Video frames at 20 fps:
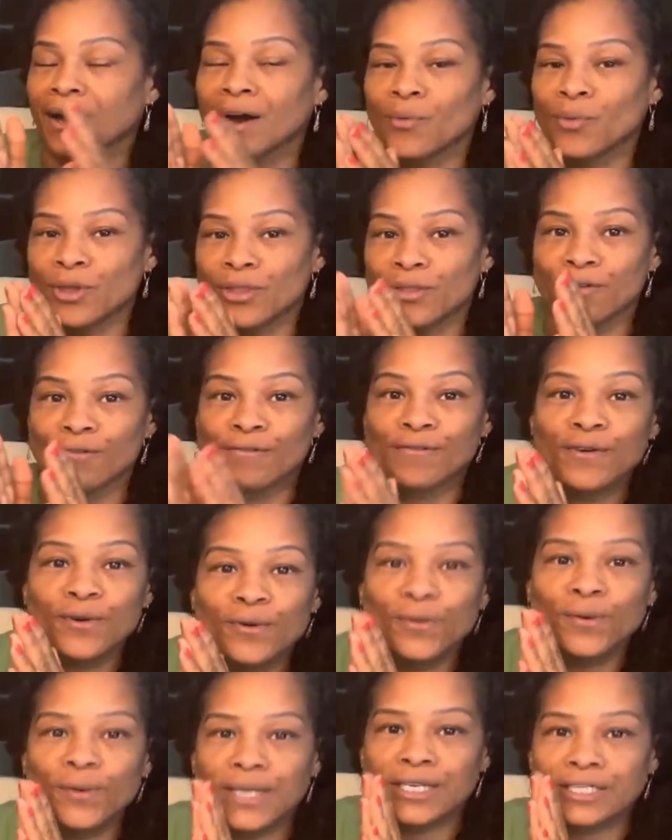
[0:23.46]
with your
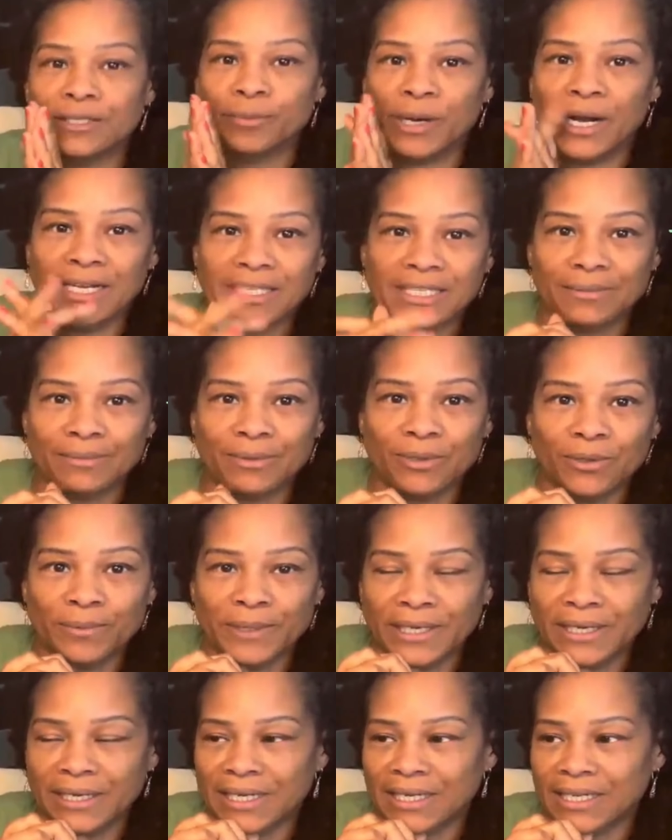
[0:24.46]
food as possible
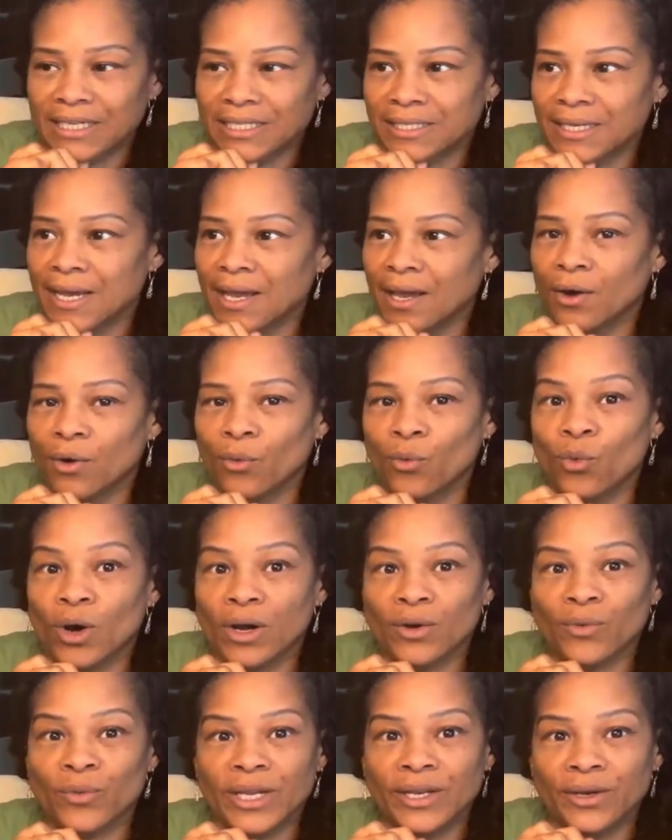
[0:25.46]
because
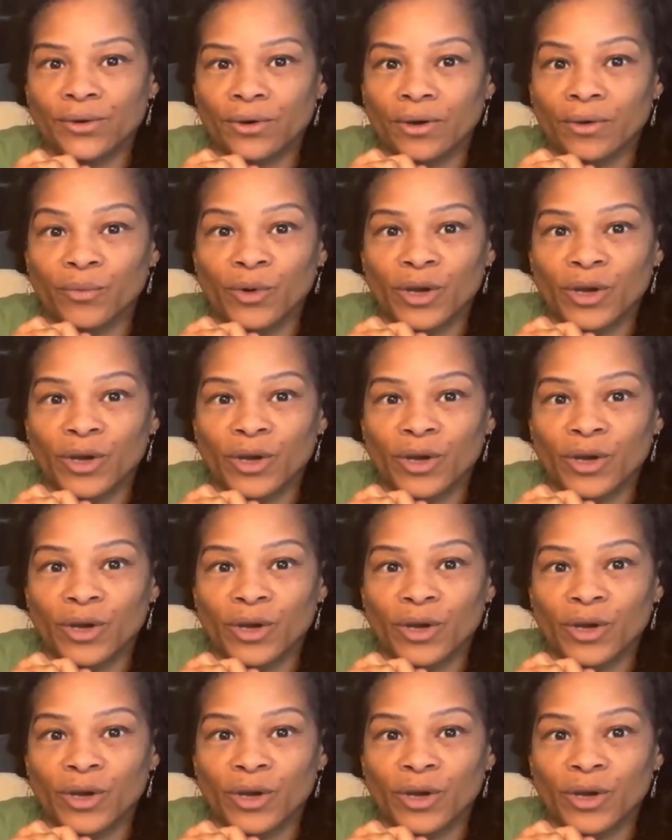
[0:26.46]
what are we doing?